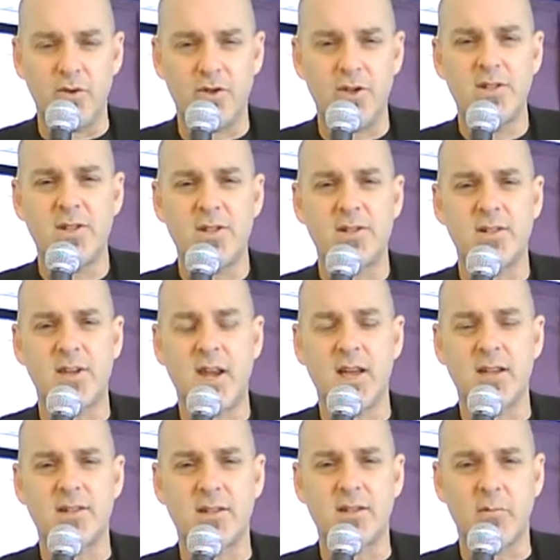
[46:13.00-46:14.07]
And when Jesus
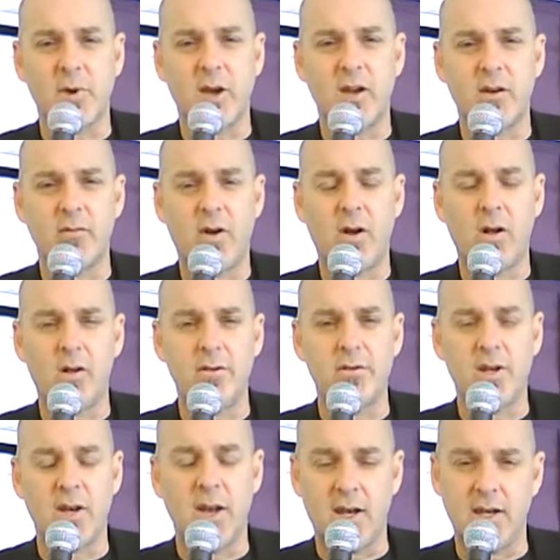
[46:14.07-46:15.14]
stands at the Mount of
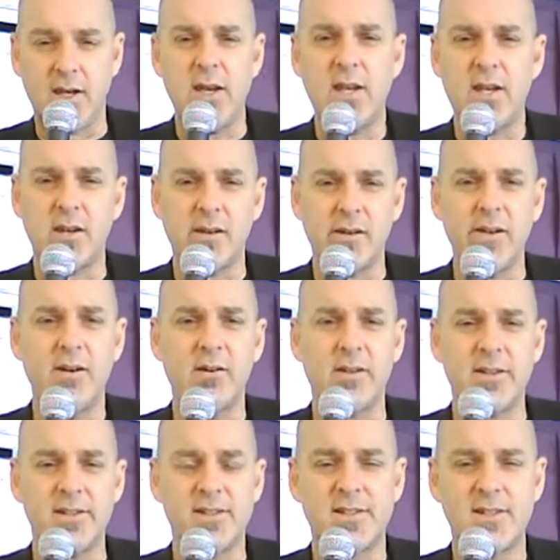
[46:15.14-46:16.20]
Olives, and, and he can
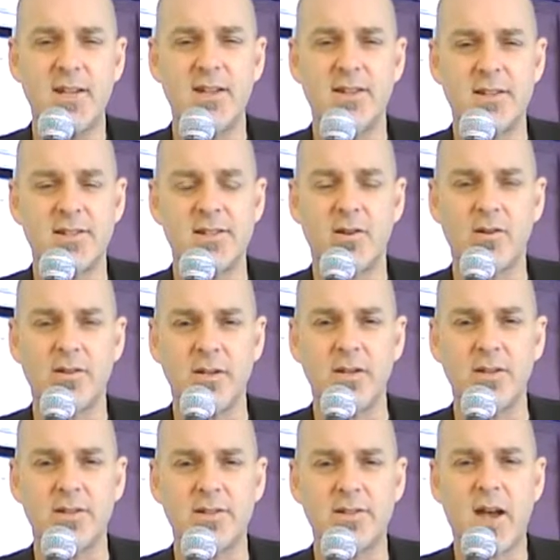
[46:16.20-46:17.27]
literally see this
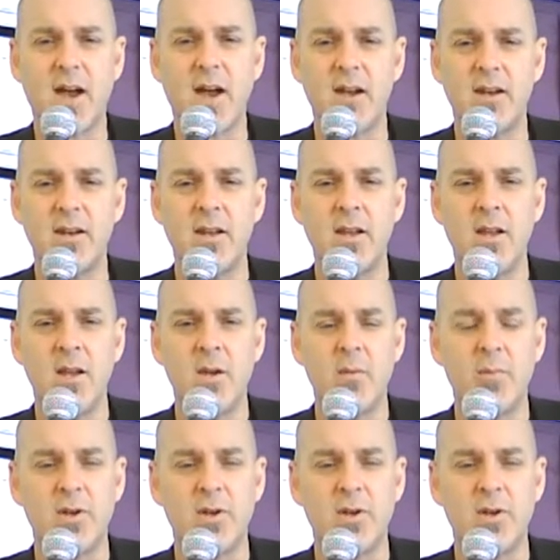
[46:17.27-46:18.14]
on the inside,